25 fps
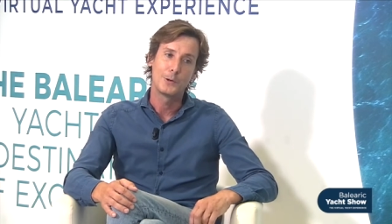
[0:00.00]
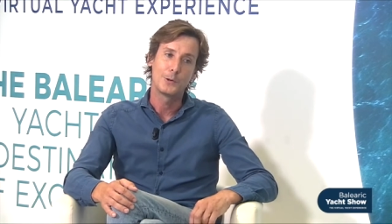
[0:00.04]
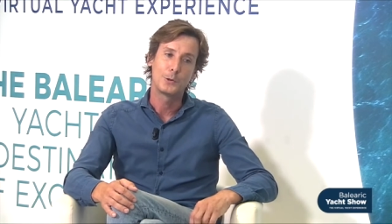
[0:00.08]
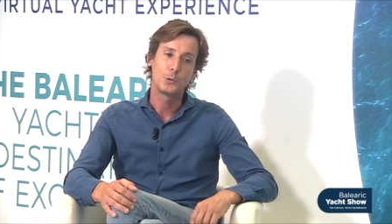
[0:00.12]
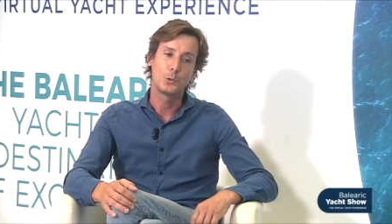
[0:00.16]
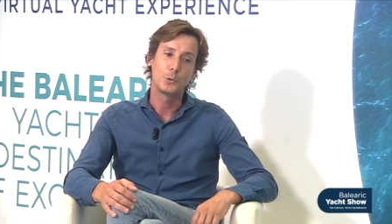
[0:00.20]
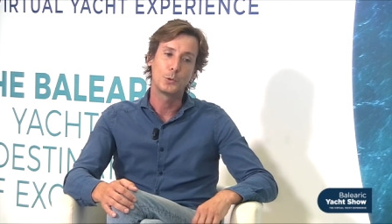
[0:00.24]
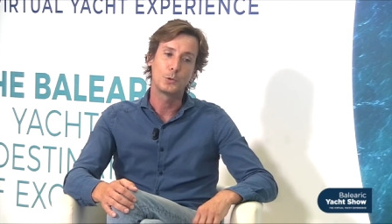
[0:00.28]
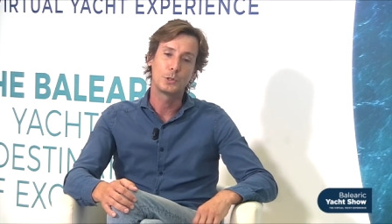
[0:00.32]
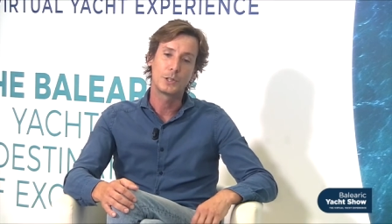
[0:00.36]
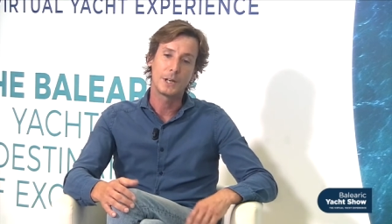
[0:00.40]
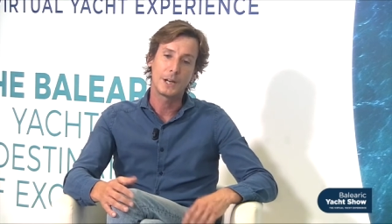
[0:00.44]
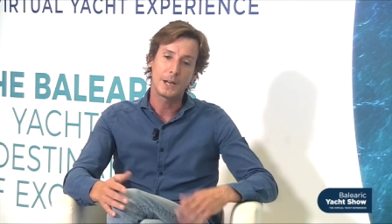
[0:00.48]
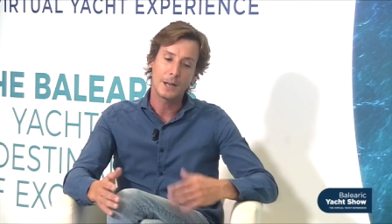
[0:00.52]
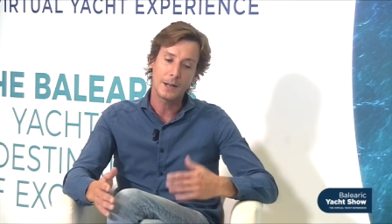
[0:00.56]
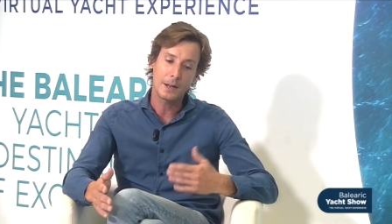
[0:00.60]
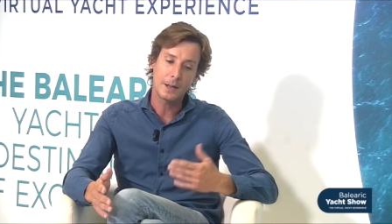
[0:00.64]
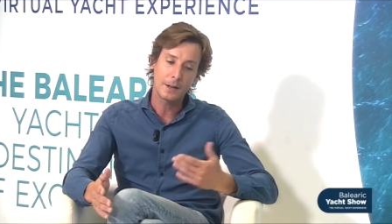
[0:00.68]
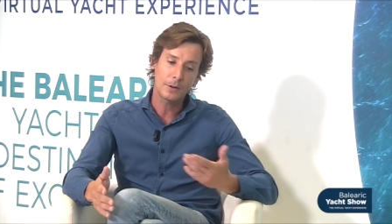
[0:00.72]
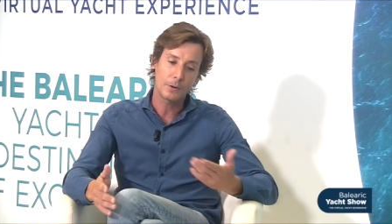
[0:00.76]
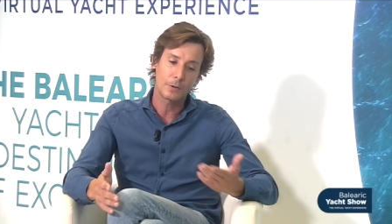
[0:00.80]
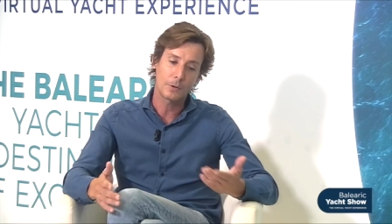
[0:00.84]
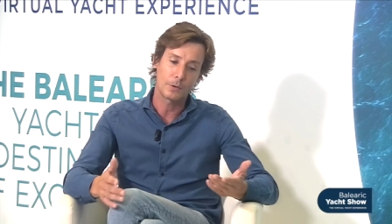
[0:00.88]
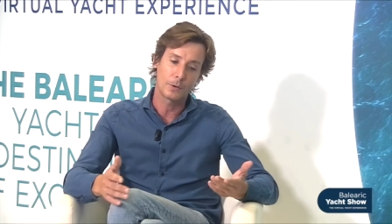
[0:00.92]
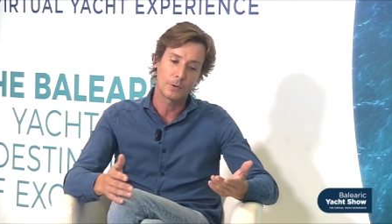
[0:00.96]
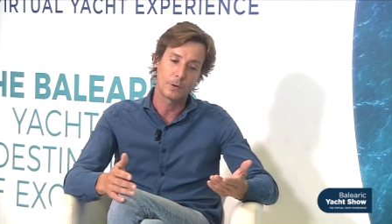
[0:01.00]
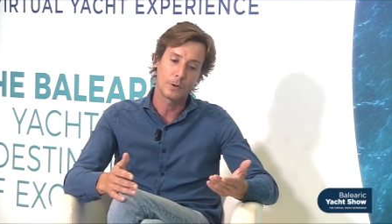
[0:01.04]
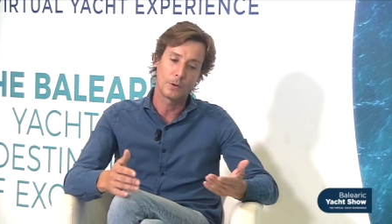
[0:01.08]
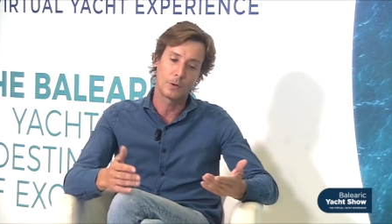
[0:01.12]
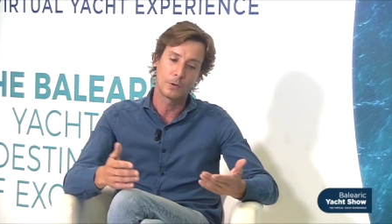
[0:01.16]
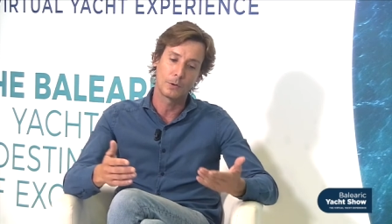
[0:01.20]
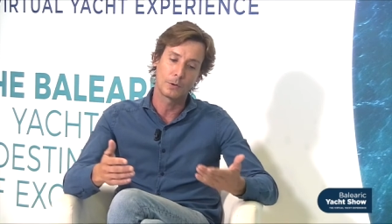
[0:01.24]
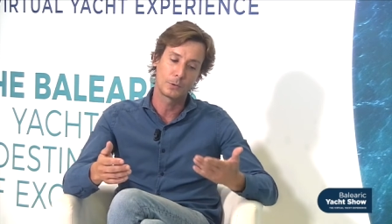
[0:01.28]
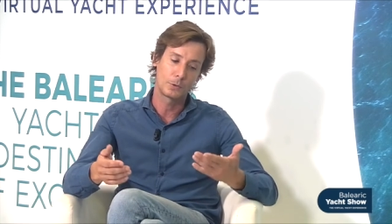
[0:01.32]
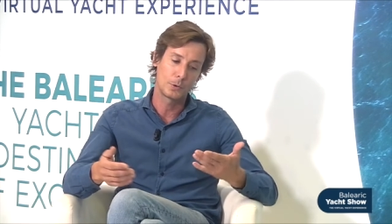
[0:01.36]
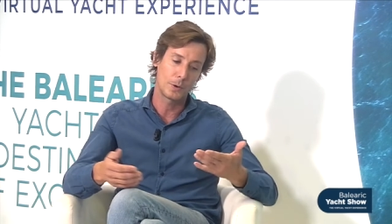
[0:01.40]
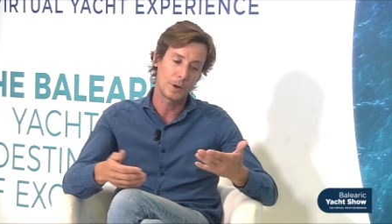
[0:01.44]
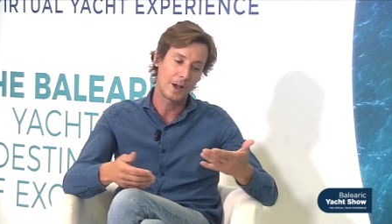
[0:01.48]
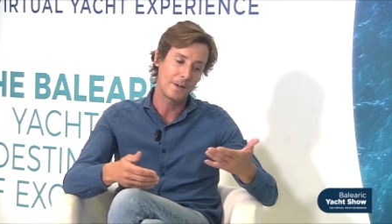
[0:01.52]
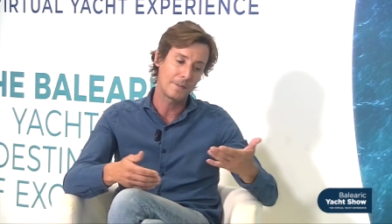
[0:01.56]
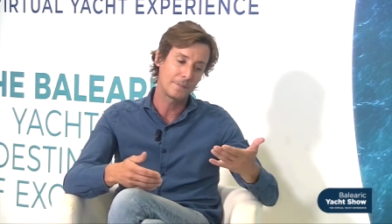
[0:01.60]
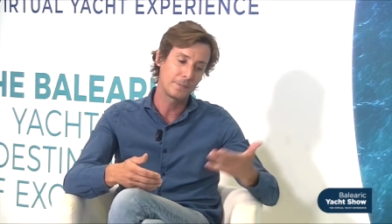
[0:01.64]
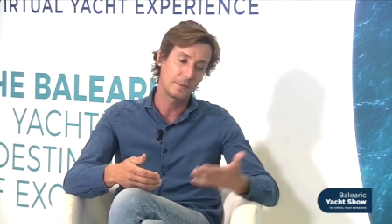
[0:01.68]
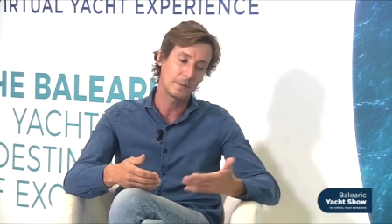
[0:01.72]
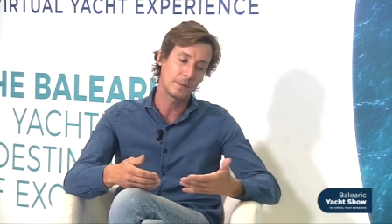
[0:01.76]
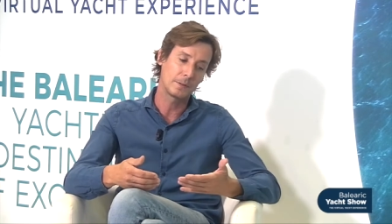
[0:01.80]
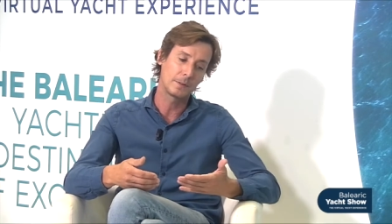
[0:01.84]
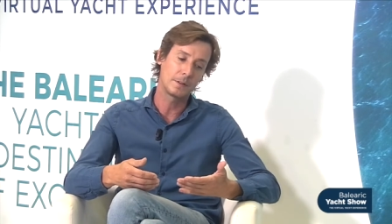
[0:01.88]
to check or, or to have the,